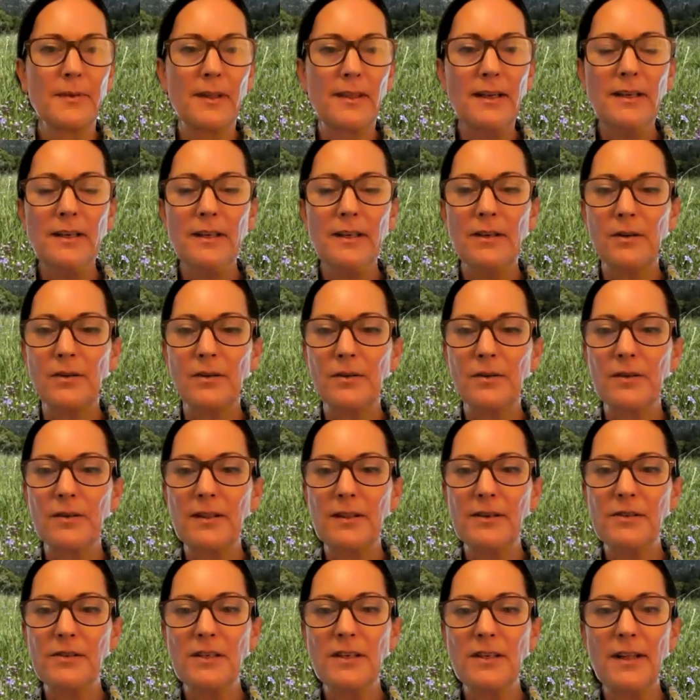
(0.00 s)
thank you.
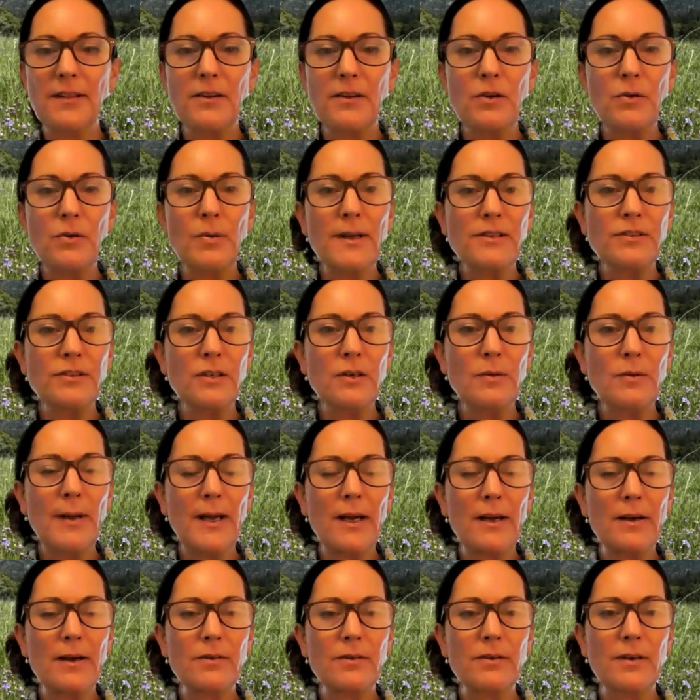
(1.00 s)
There's another question
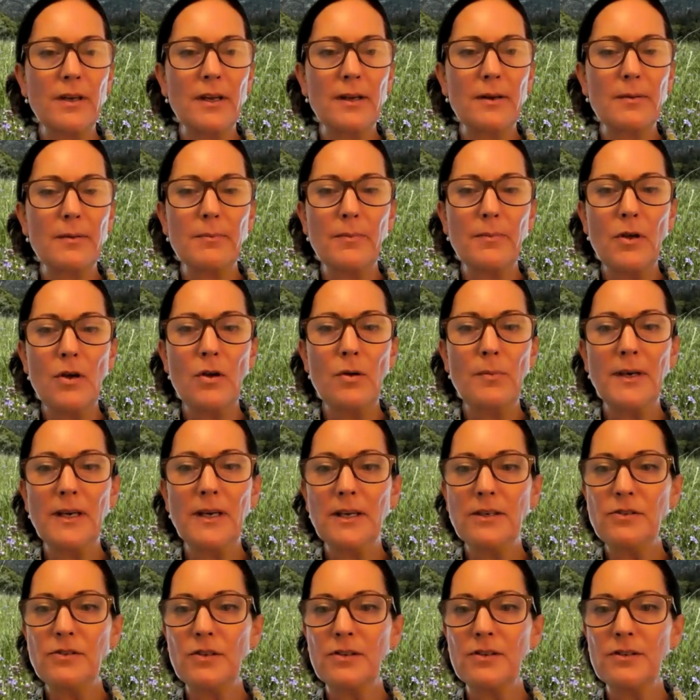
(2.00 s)
about home
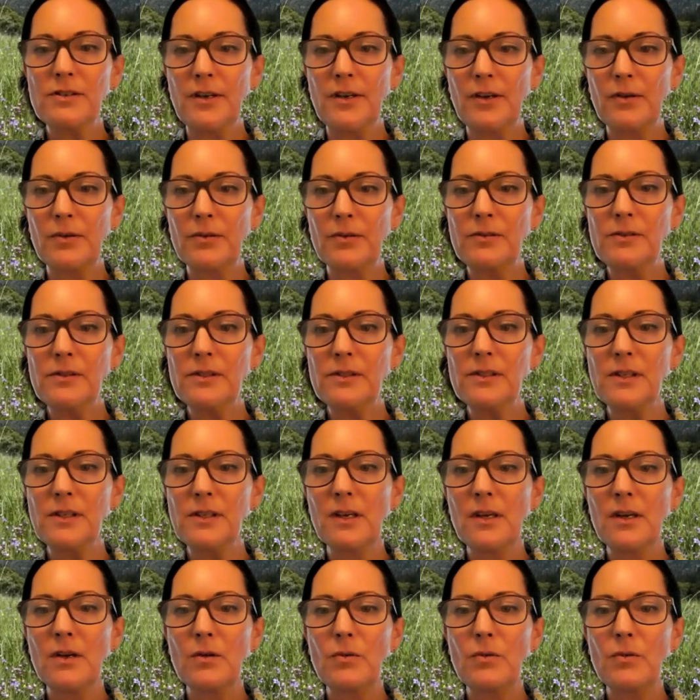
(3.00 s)
ignition zones.